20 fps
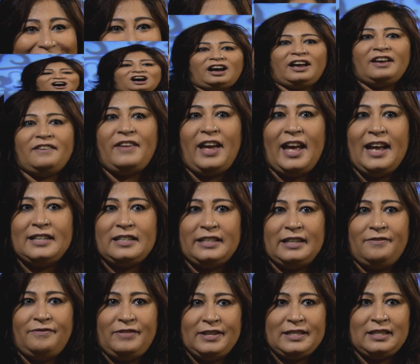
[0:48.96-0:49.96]
I've had
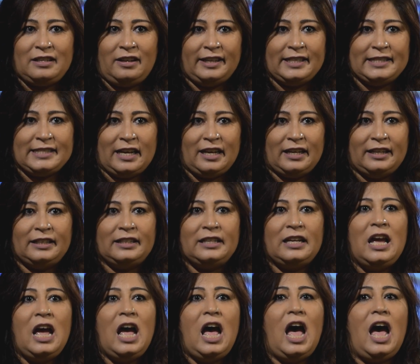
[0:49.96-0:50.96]
Invisalign done.
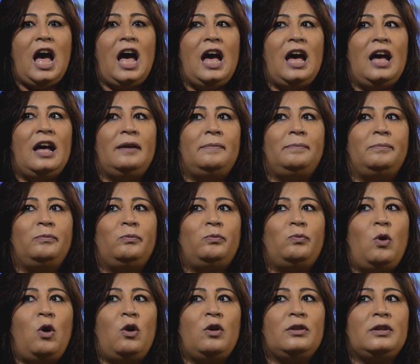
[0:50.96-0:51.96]
Um,
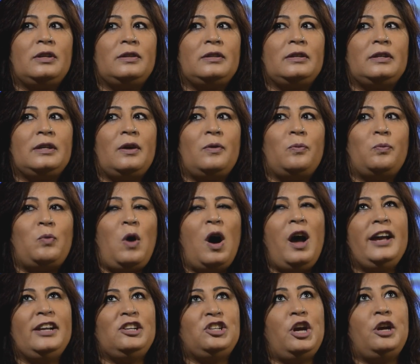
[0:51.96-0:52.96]
what,
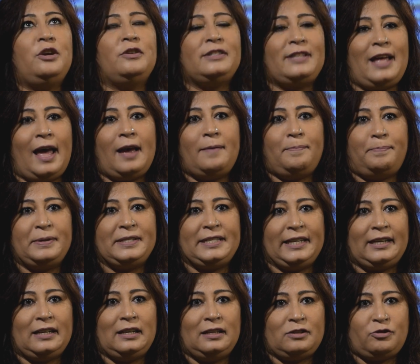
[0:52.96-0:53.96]
why I chose that
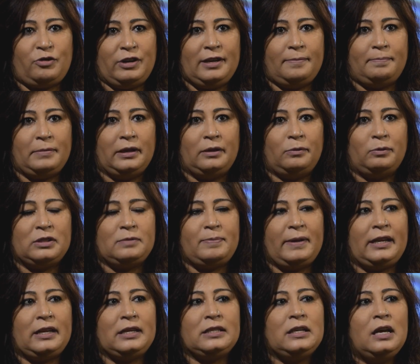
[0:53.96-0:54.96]
particular treatment was
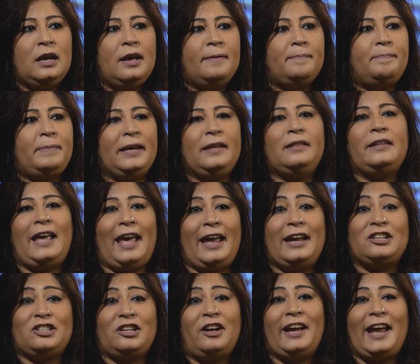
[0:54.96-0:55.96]
because, being the
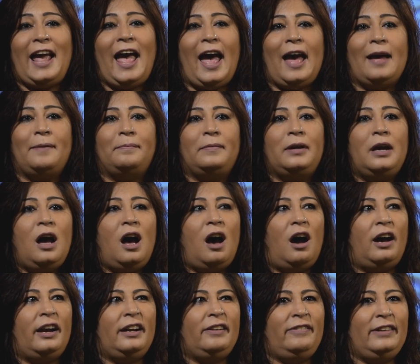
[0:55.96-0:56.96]
age that I am,
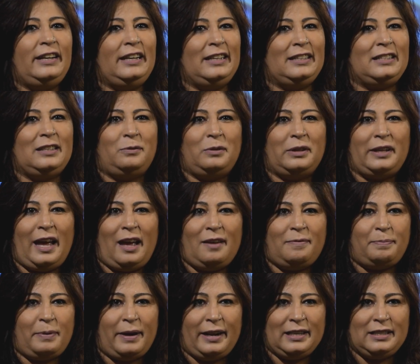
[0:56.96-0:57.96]
I really didn't want to
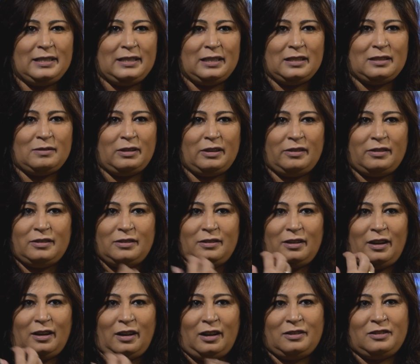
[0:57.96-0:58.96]
have braces where
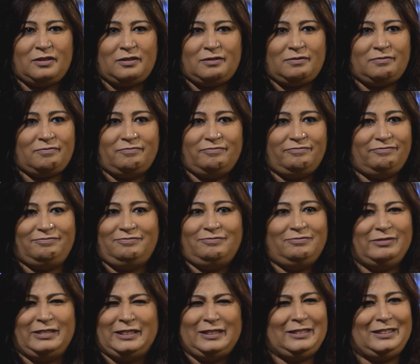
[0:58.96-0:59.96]
I
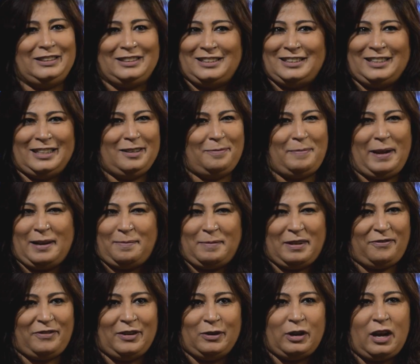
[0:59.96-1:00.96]
just didn't make me
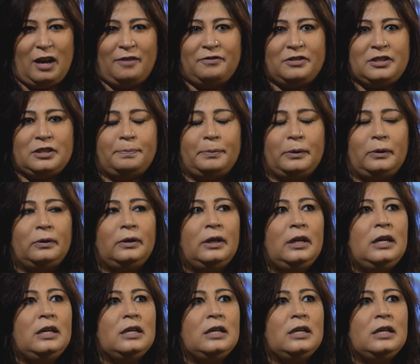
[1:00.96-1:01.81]
feel comfortable.